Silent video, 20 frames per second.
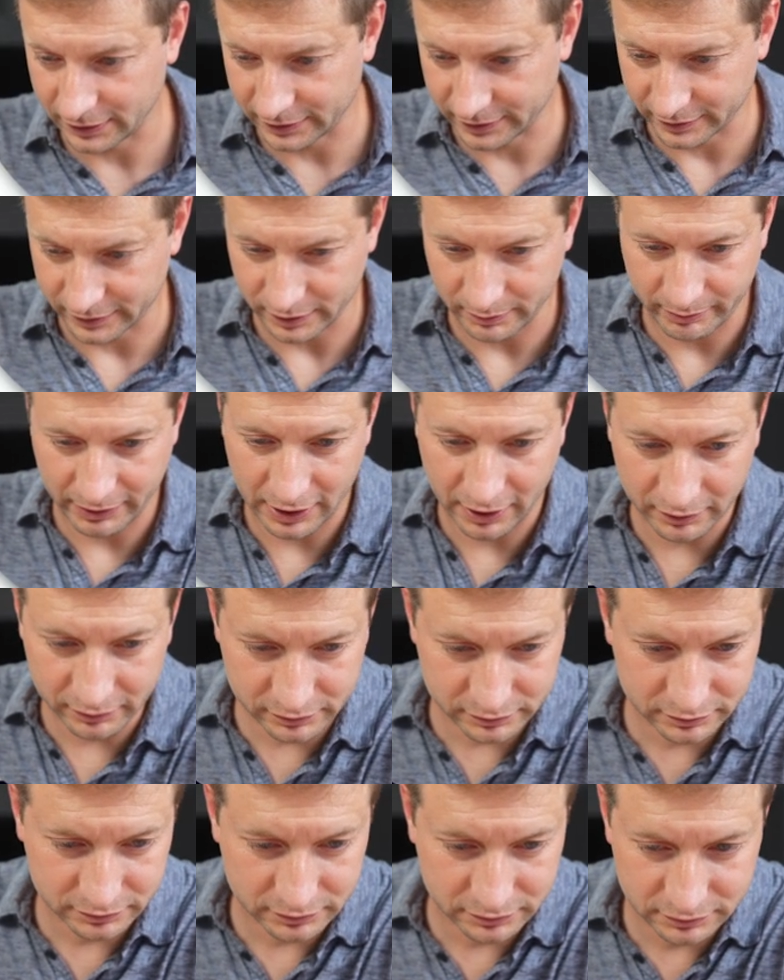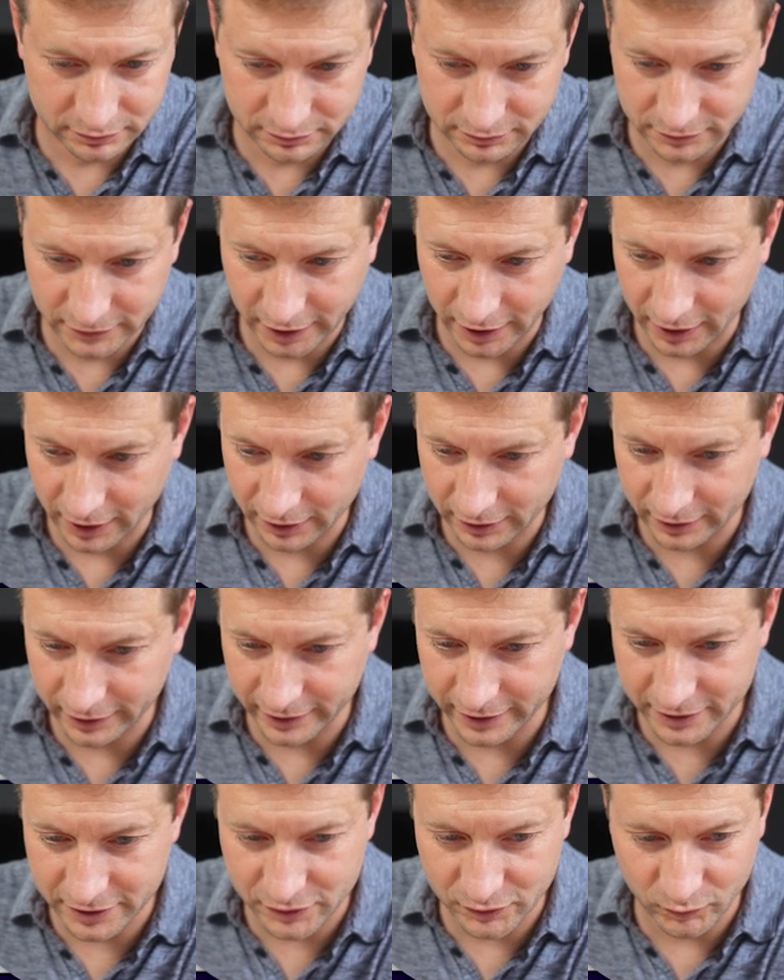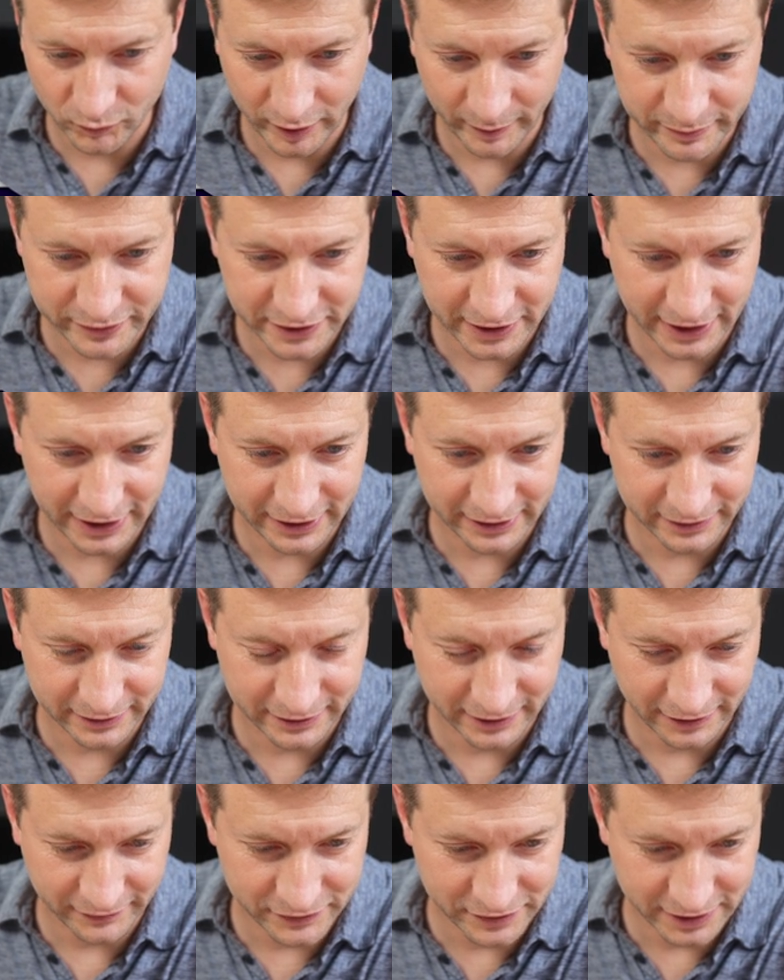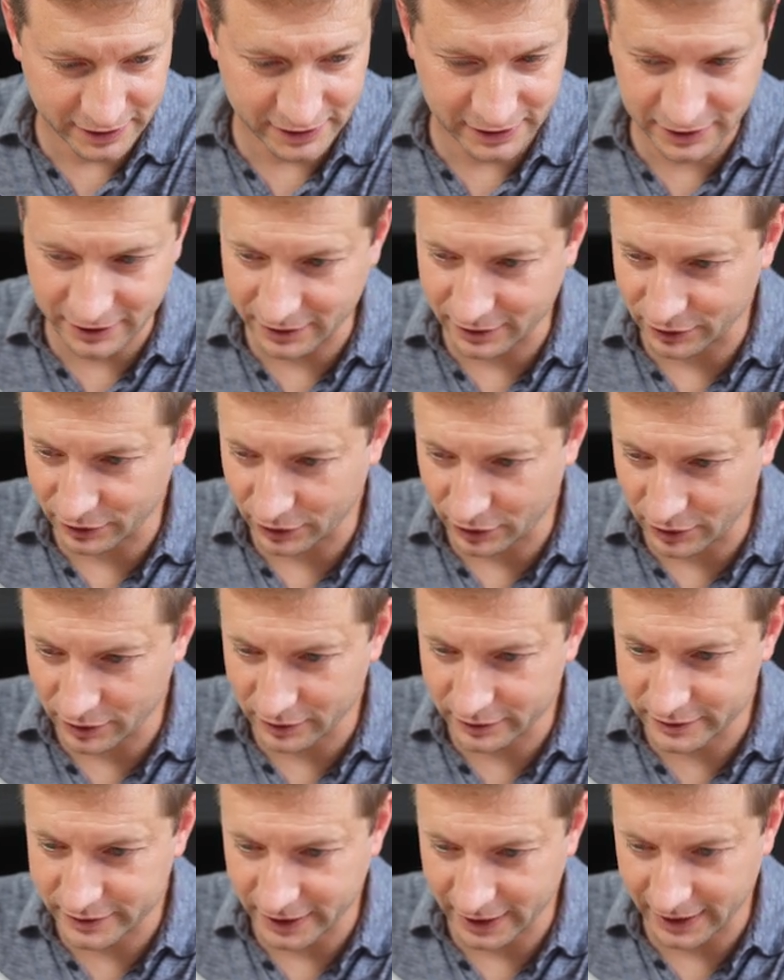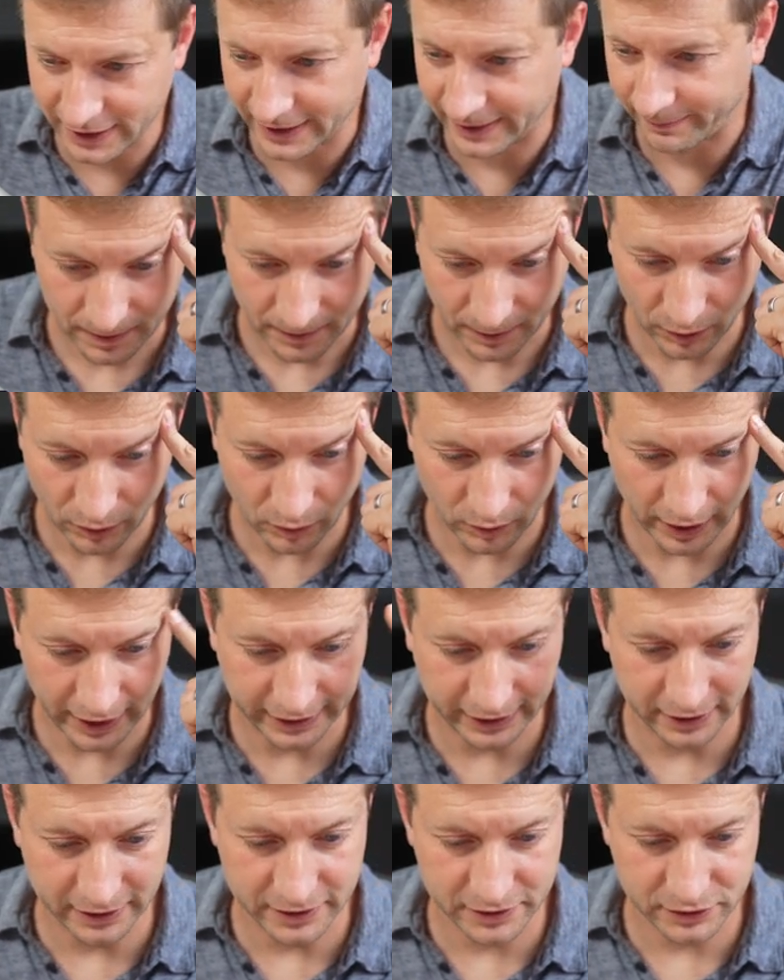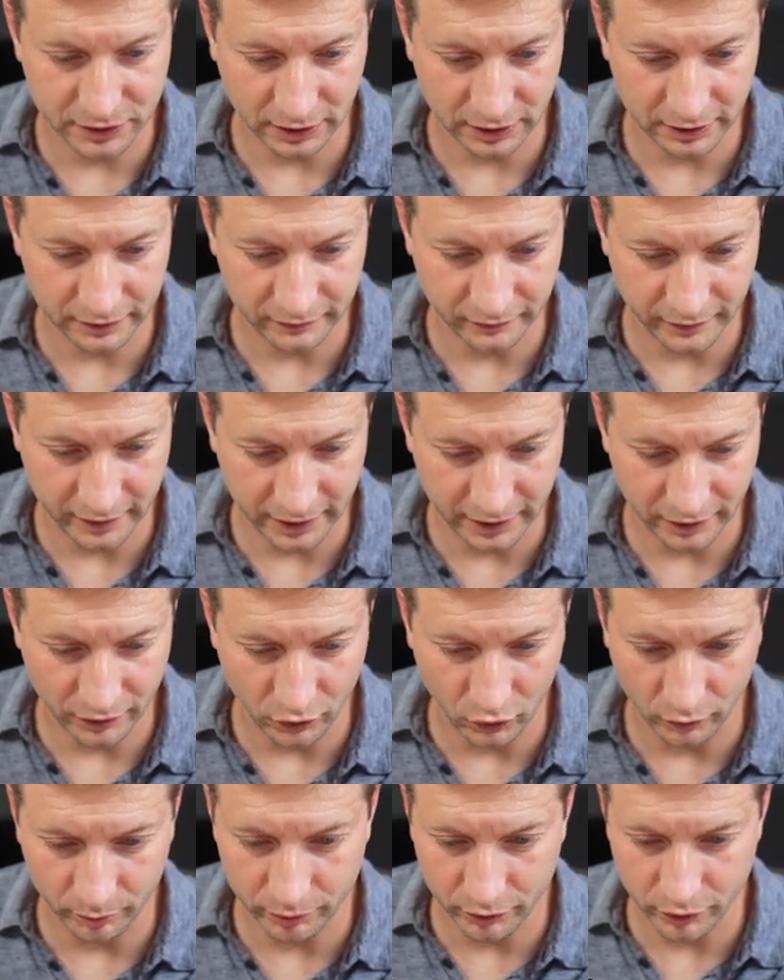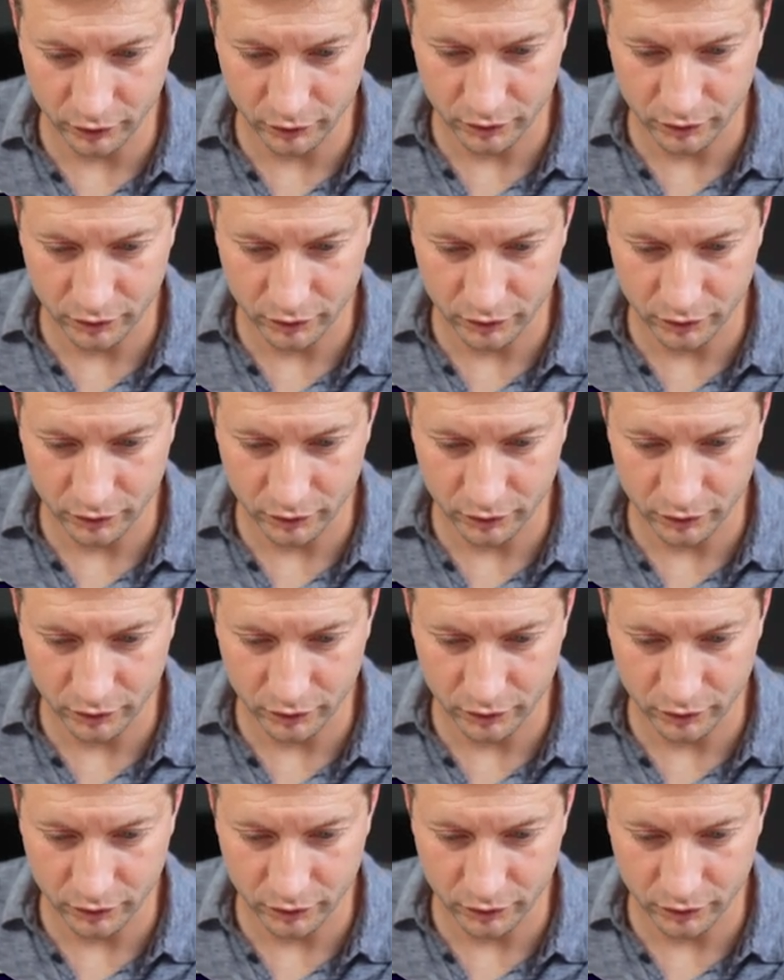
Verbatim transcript: they're about the ugliest website I've seen in a long time. Oh, I can install it via Homebrew?